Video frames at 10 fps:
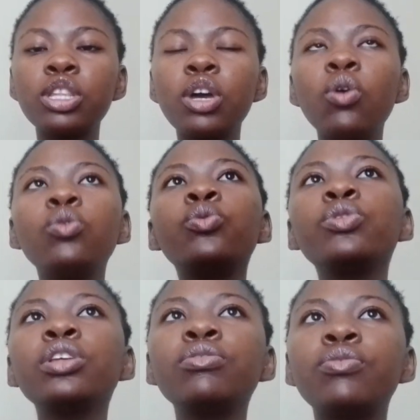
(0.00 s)
they
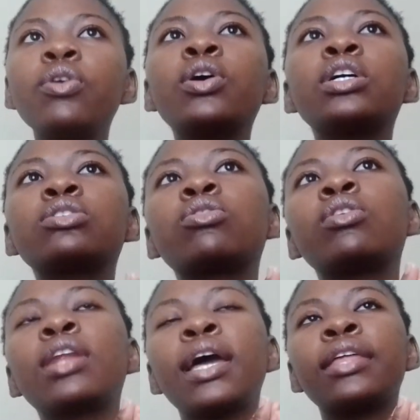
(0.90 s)
only focus
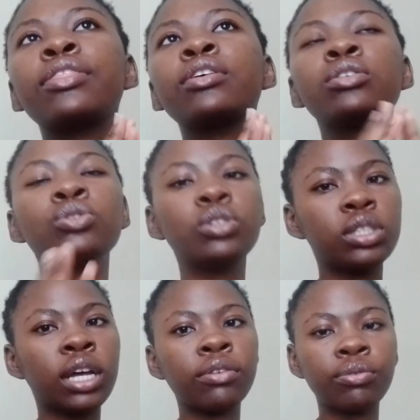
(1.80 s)
on like the good
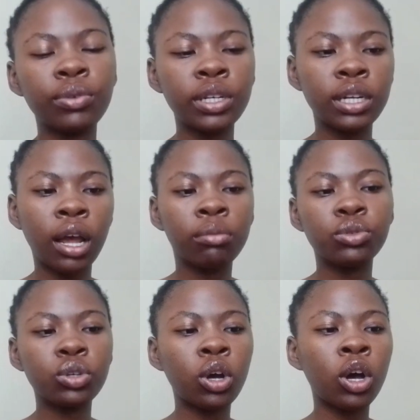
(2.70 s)
stuff when it
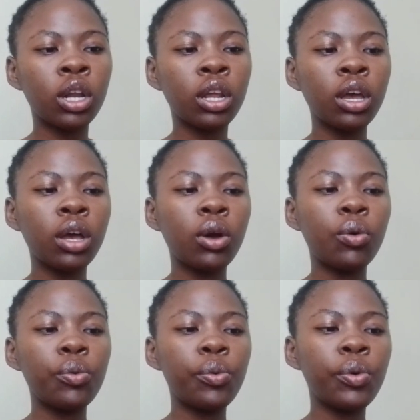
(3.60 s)
comes to God,
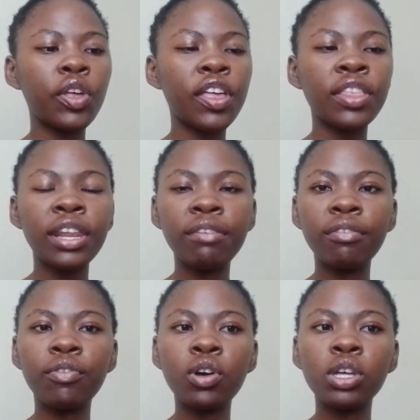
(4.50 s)
and they never
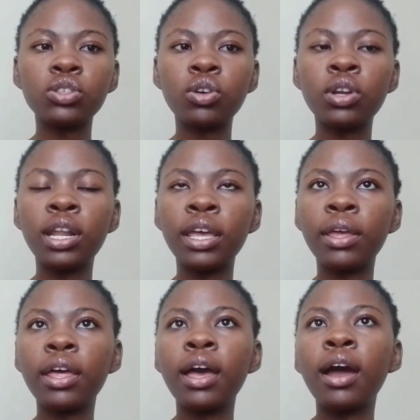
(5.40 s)
focus on
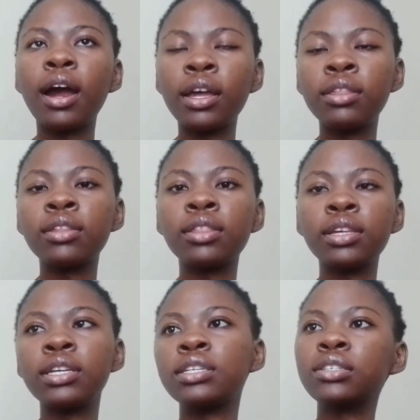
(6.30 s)
like other
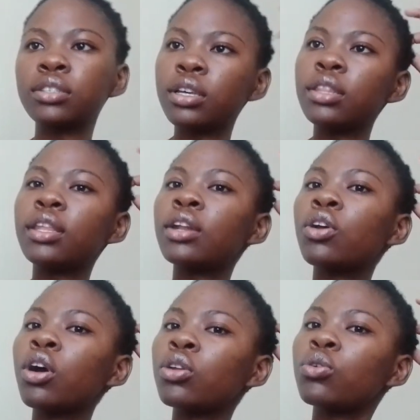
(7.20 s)
things
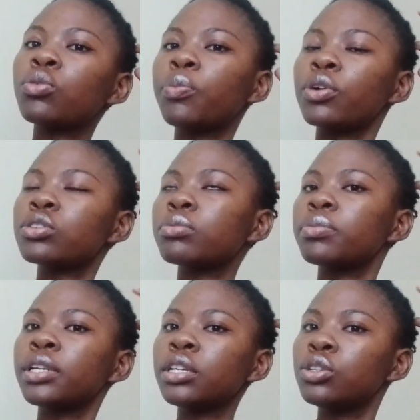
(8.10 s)
that God could
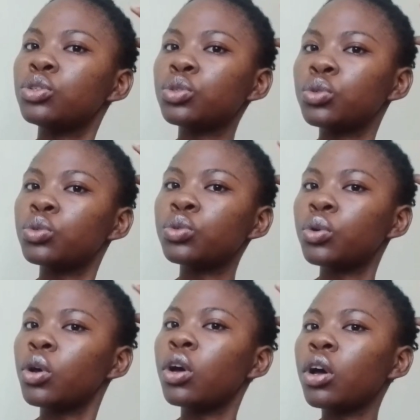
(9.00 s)
possibly
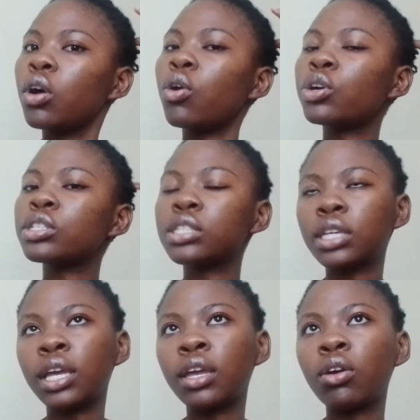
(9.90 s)
do or
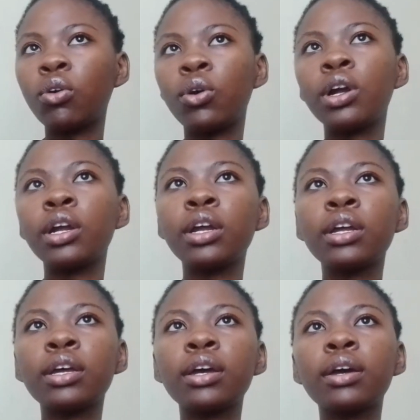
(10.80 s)
say, or
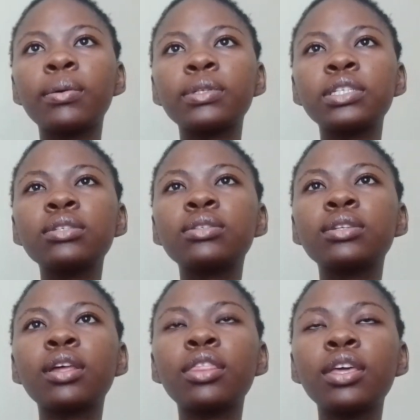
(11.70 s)

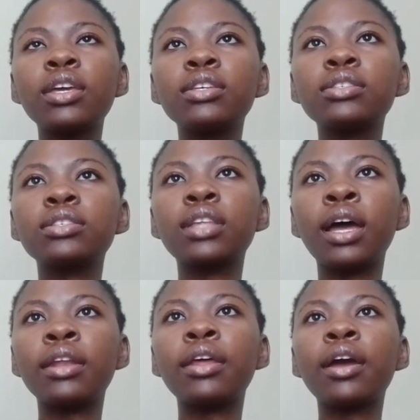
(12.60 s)
just things
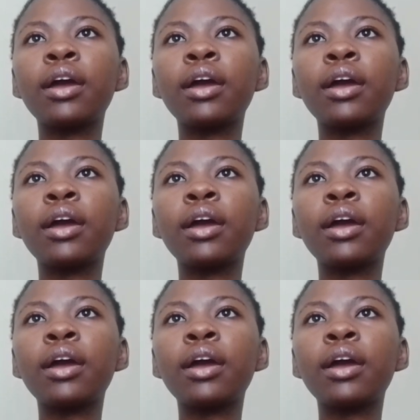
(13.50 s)
that,